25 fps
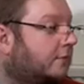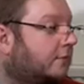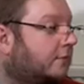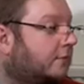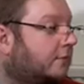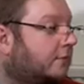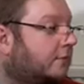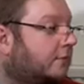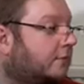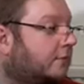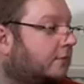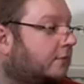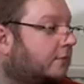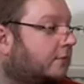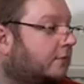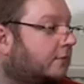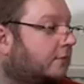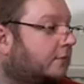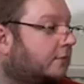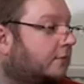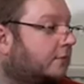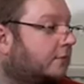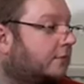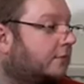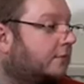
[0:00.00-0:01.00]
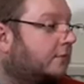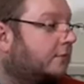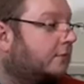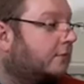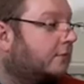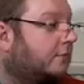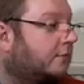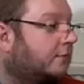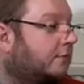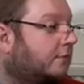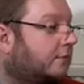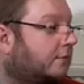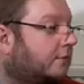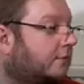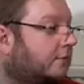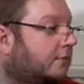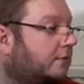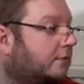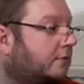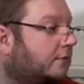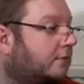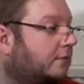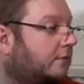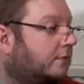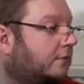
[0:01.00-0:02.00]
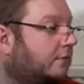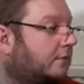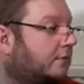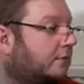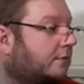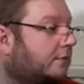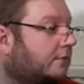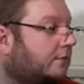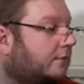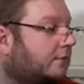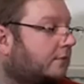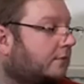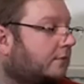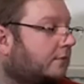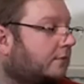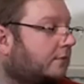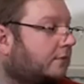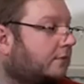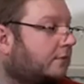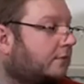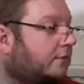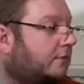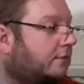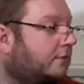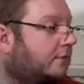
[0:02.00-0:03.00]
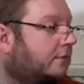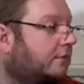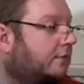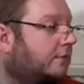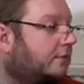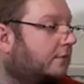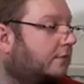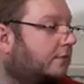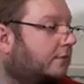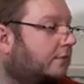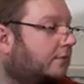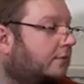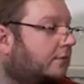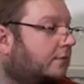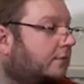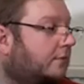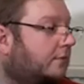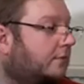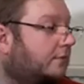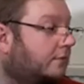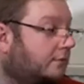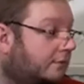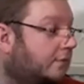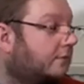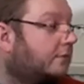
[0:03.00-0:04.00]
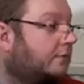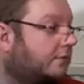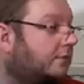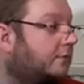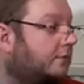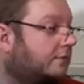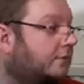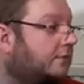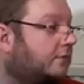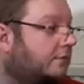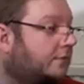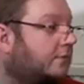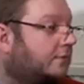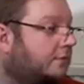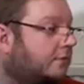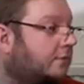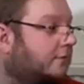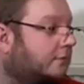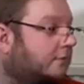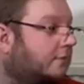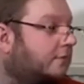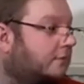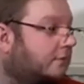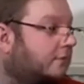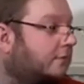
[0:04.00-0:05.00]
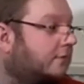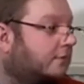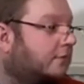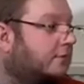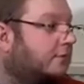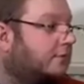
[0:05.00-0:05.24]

(silent)